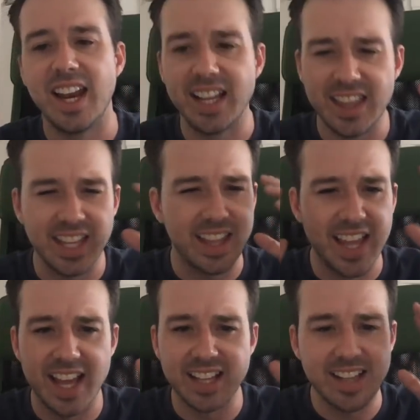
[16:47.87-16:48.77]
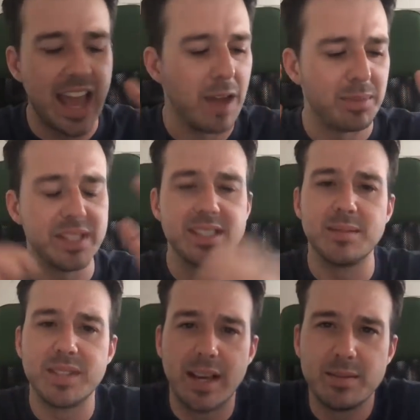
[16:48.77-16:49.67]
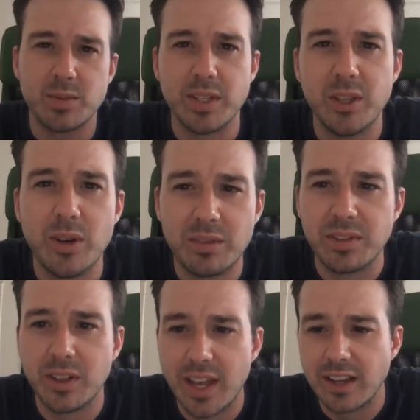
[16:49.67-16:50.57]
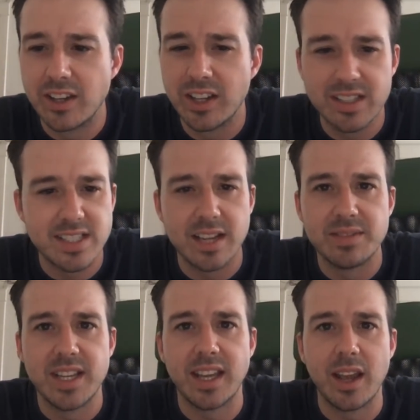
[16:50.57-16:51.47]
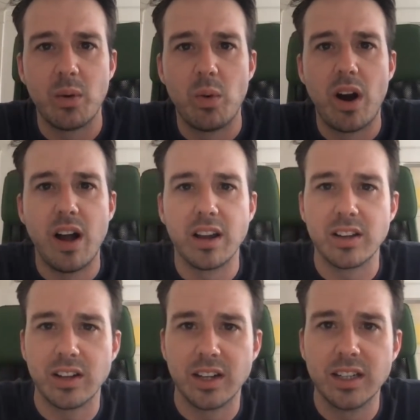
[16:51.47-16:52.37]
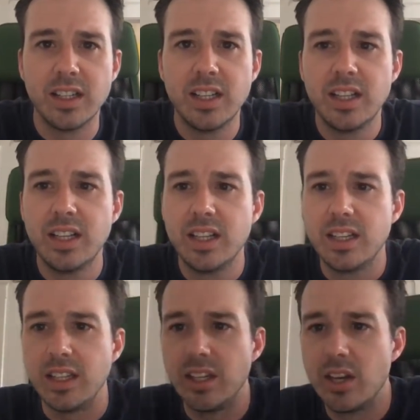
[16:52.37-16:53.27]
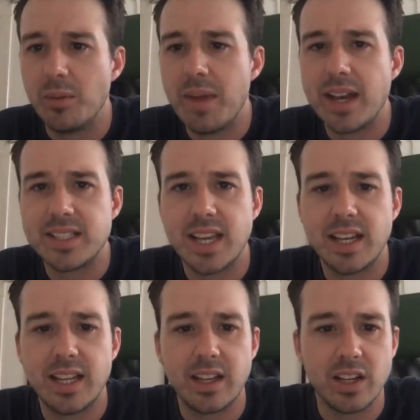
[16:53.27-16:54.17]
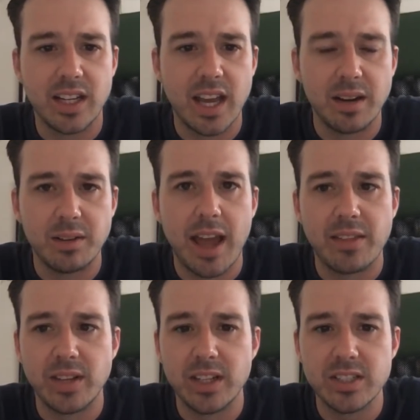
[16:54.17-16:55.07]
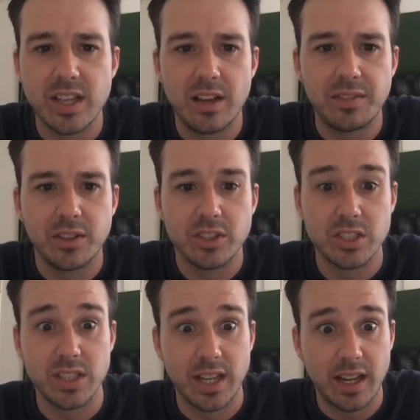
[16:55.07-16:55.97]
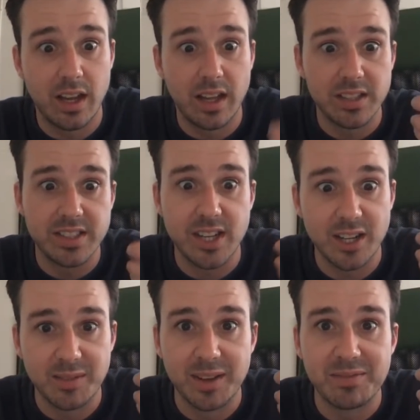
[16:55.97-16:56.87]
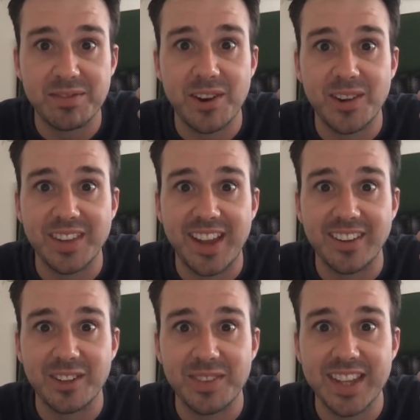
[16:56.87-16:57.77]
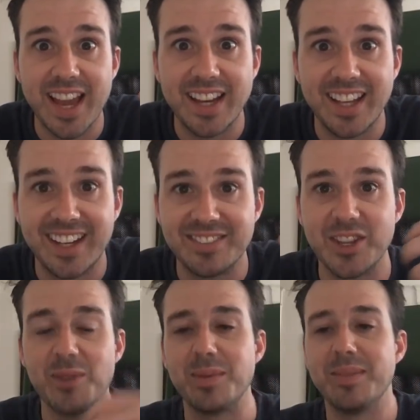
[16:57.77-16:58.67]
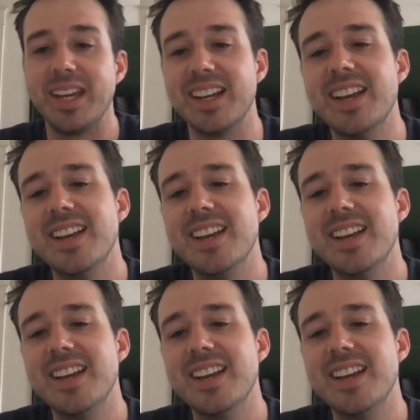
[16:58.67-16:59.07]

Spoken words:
And I think that happens sometimes when you don't feel that good. Instead of taking a walk or, you know, meditating or kind of gathering yourself, you're just like, oh, I'll stare into my phone. That'll give me that hit of dopamine.